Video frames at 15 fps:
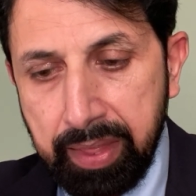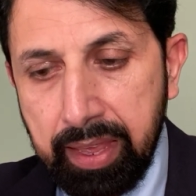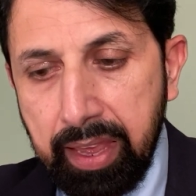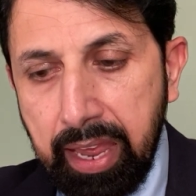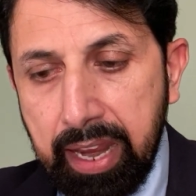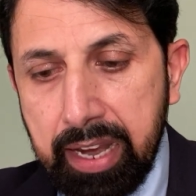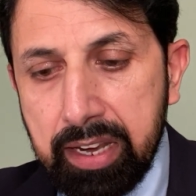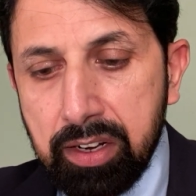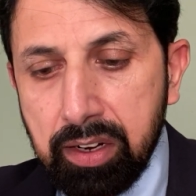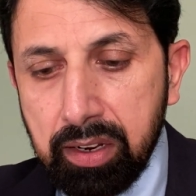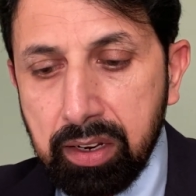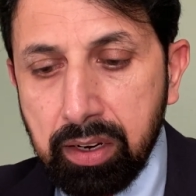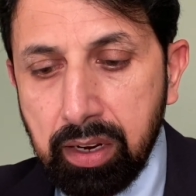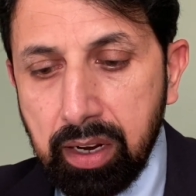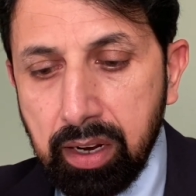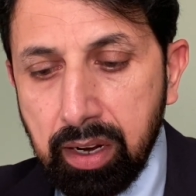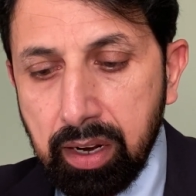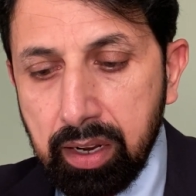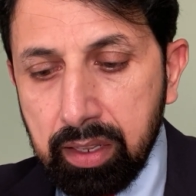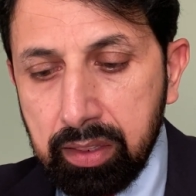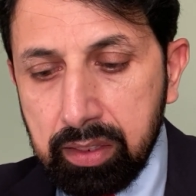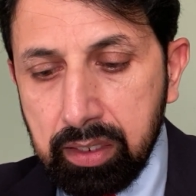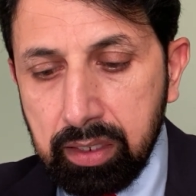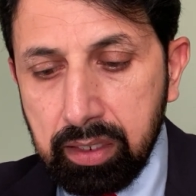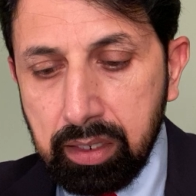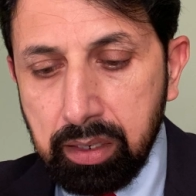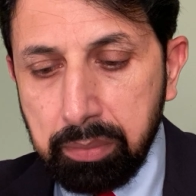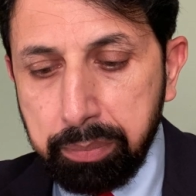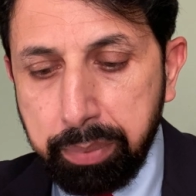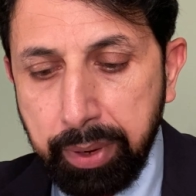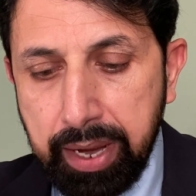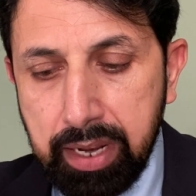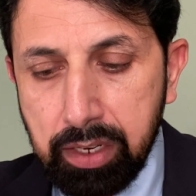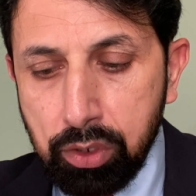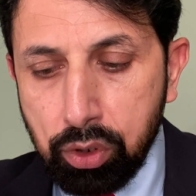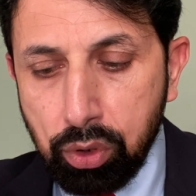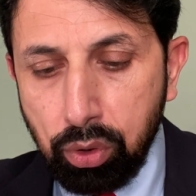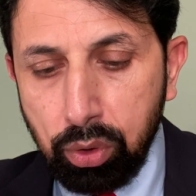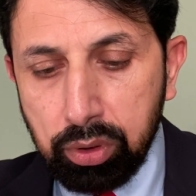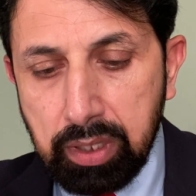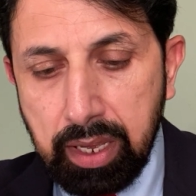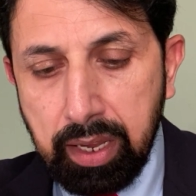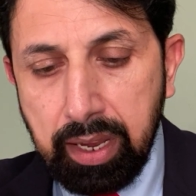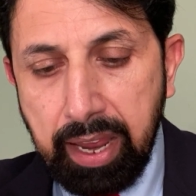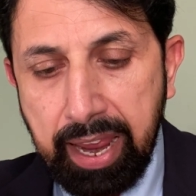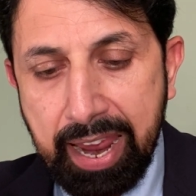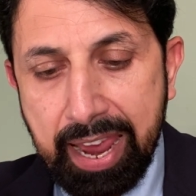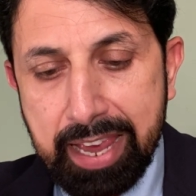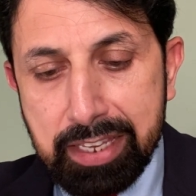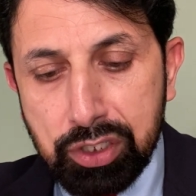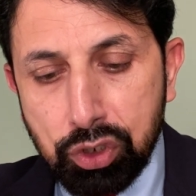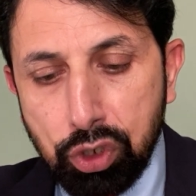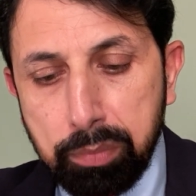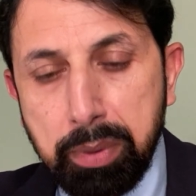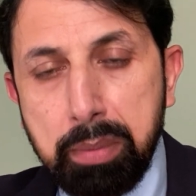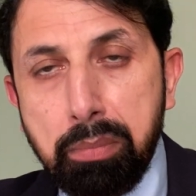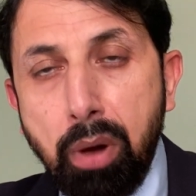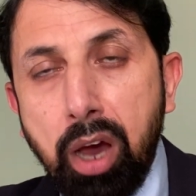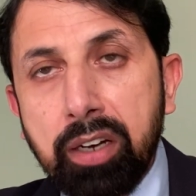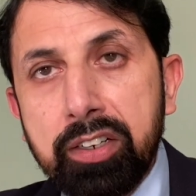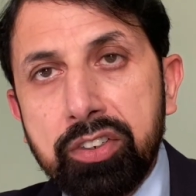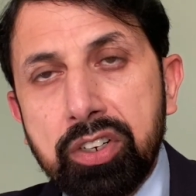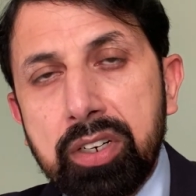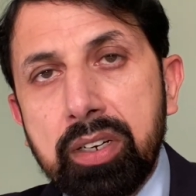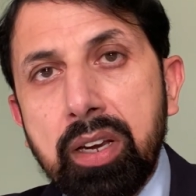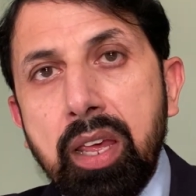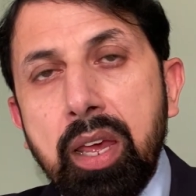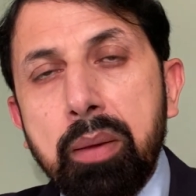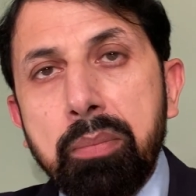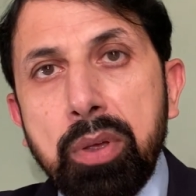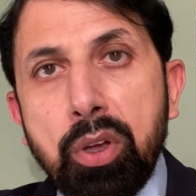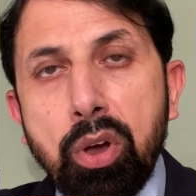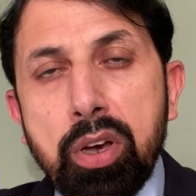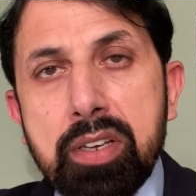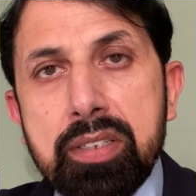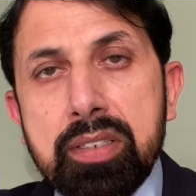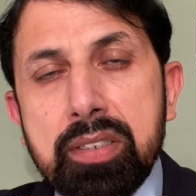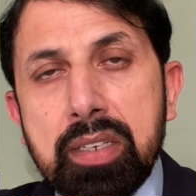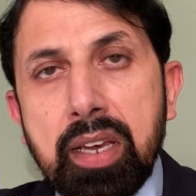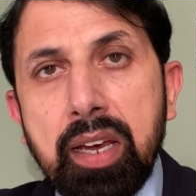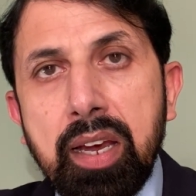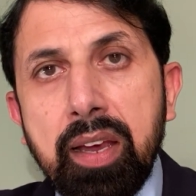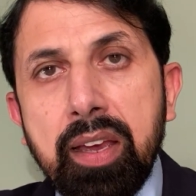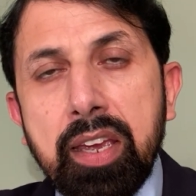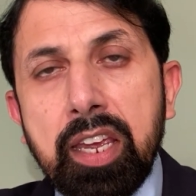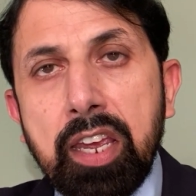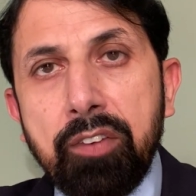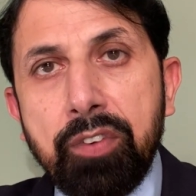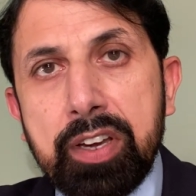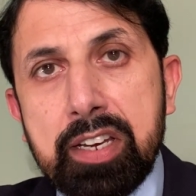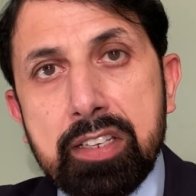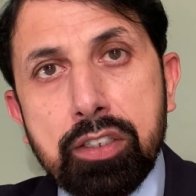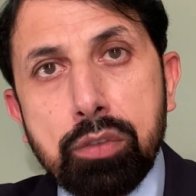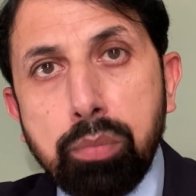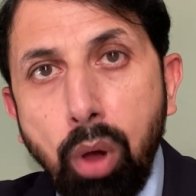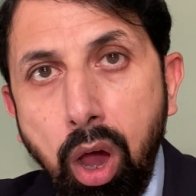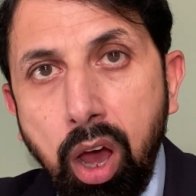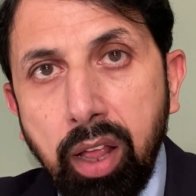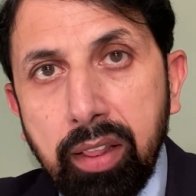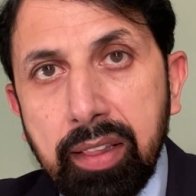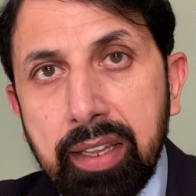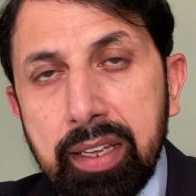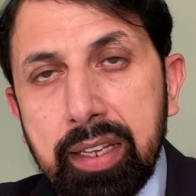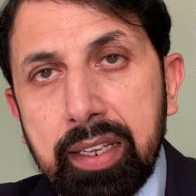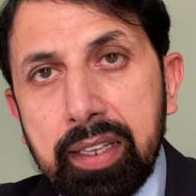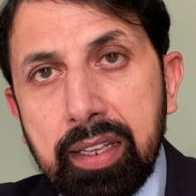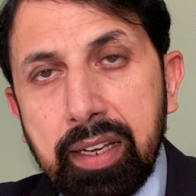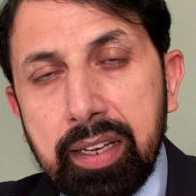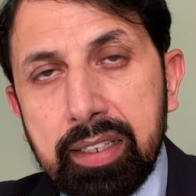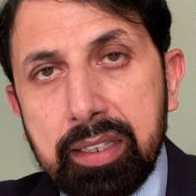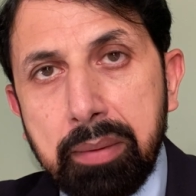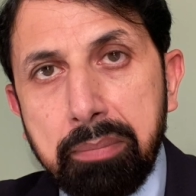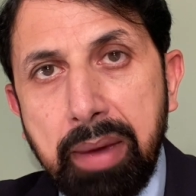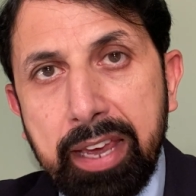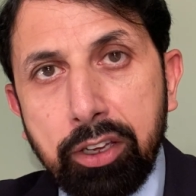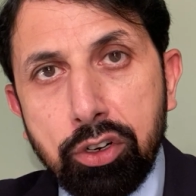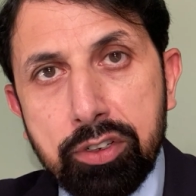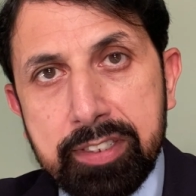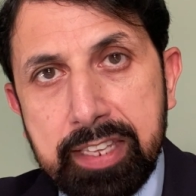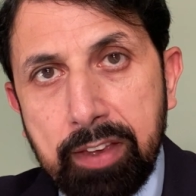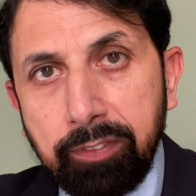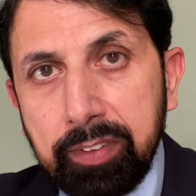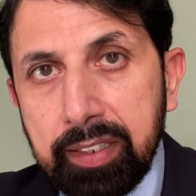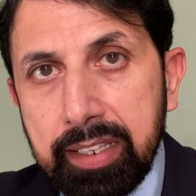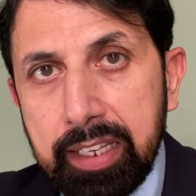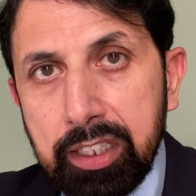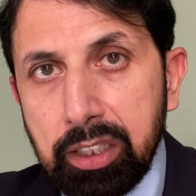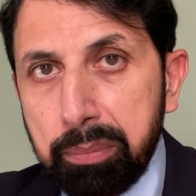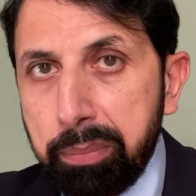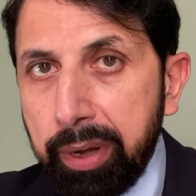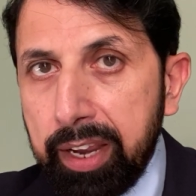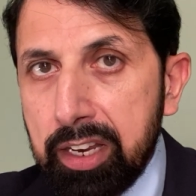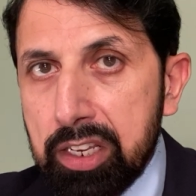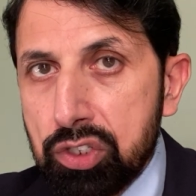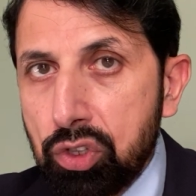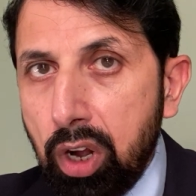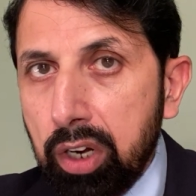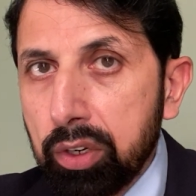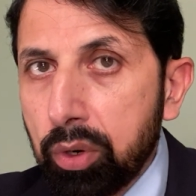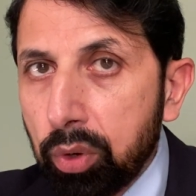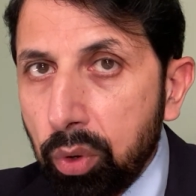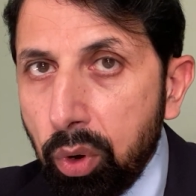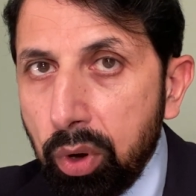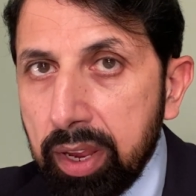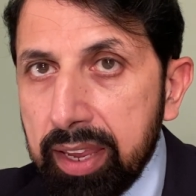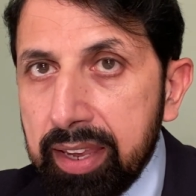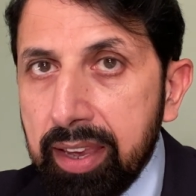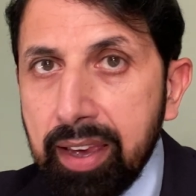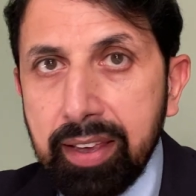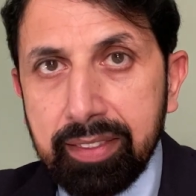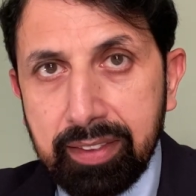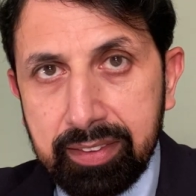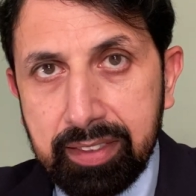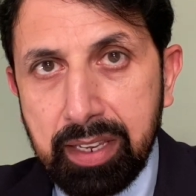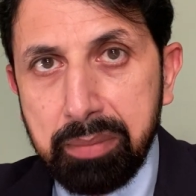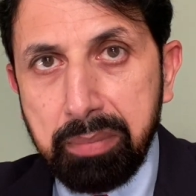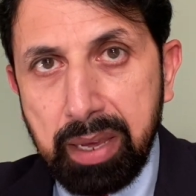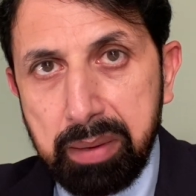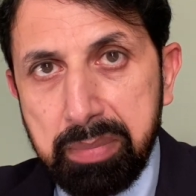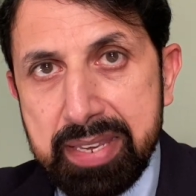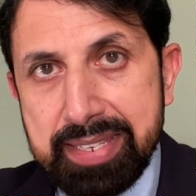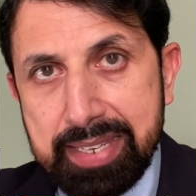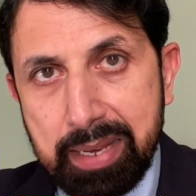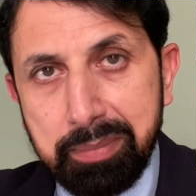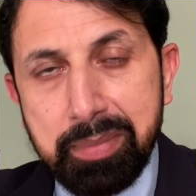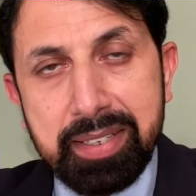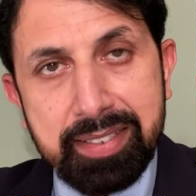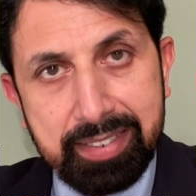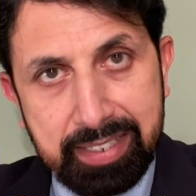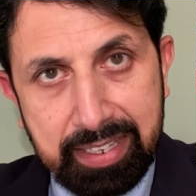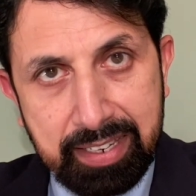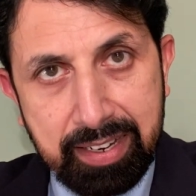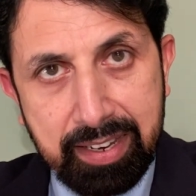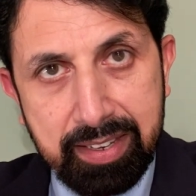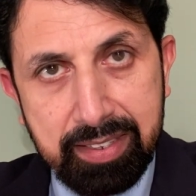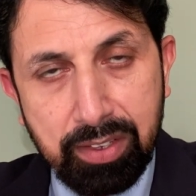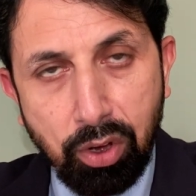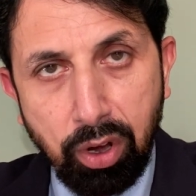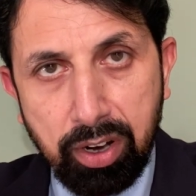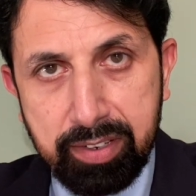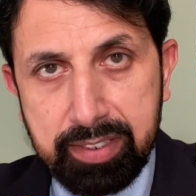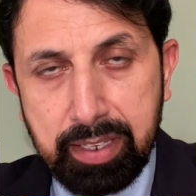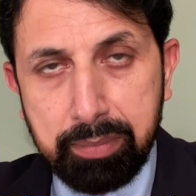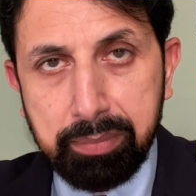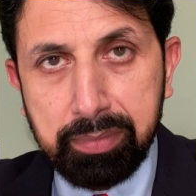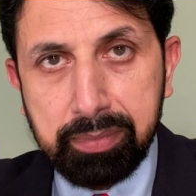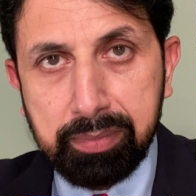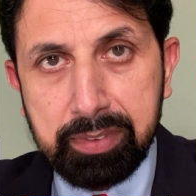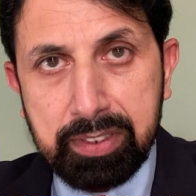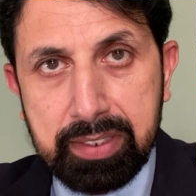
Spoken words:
And the brain growth has to be monitored because if it is small, the microcephaly, the brain is not growing, then there may be some serious or some